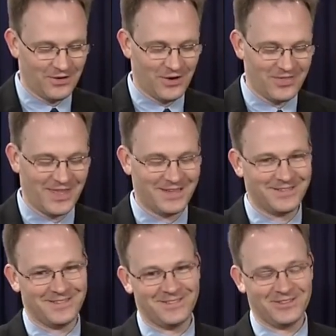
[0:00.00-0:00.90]
And then,
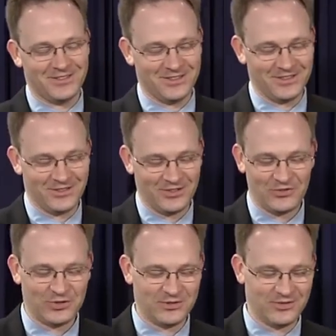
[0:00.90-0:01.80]

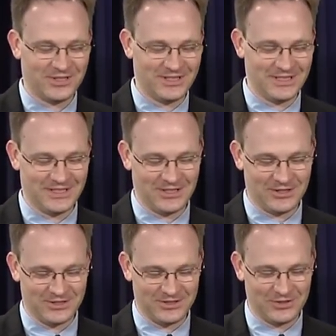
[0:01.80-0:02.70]
sort of in the on
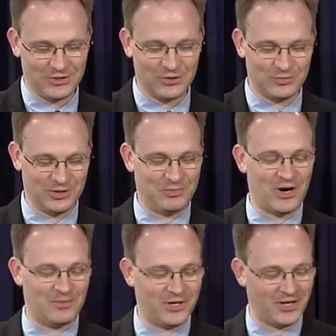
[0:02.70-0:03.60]
the humor
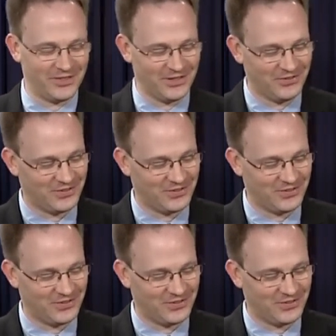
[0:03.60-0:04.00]
department on this,